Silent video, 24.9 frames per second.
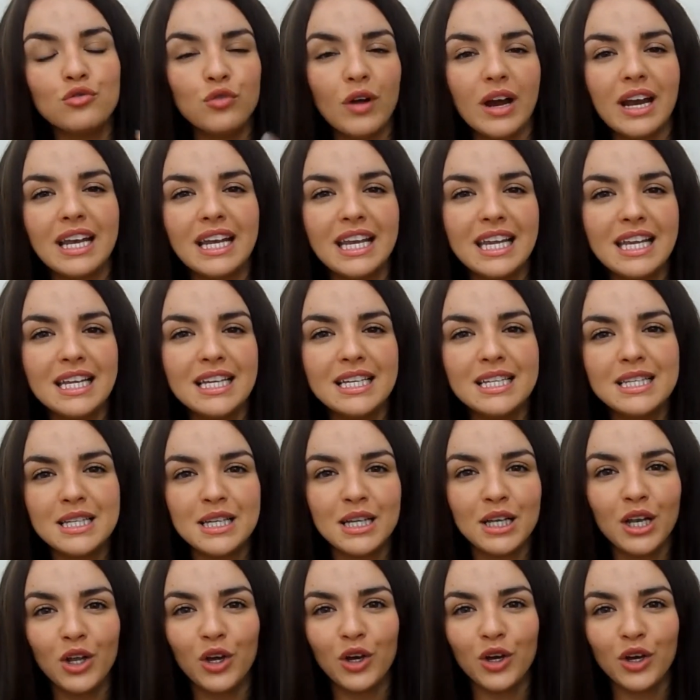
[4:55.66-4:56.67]
ready
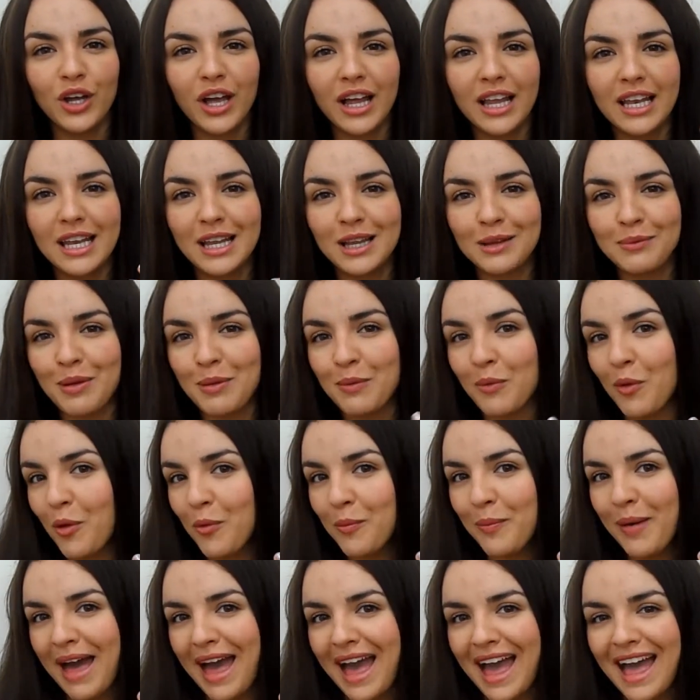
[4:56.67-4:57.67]
to look a little bit
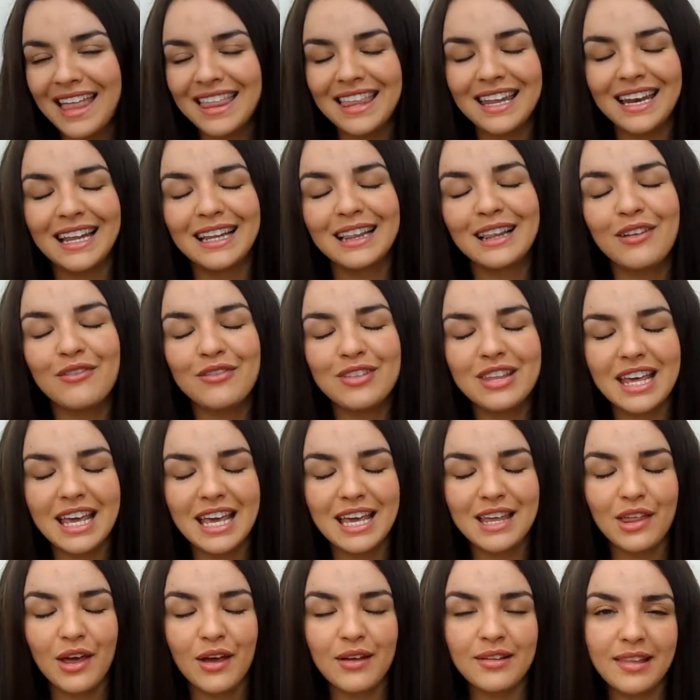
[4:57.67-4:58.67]
more bare, then I'd love to
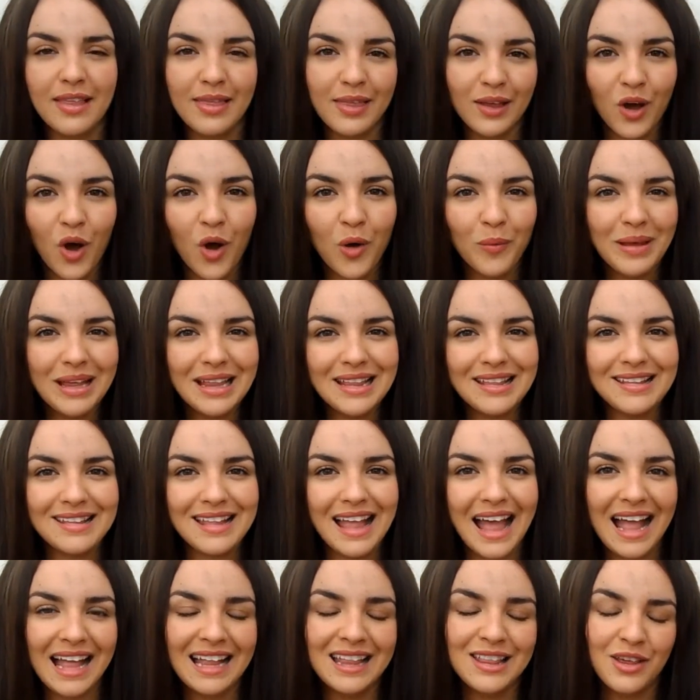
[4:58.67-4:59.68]
hear those in the
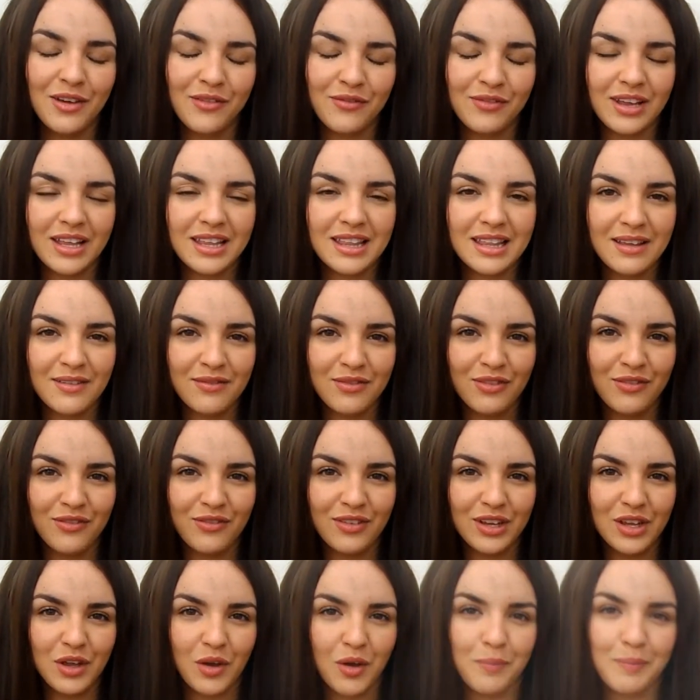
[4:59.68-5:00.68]
comments. And don't forget to give the
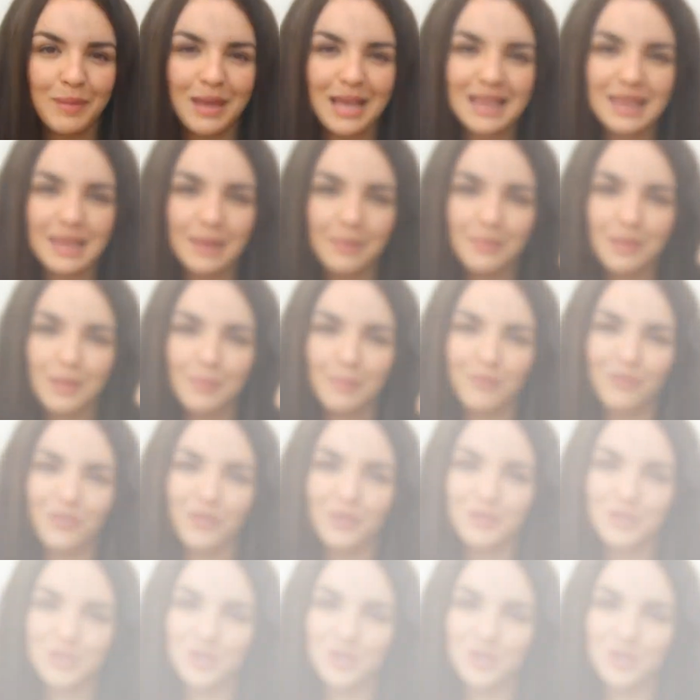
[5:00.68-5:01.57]
video a big thumbs up if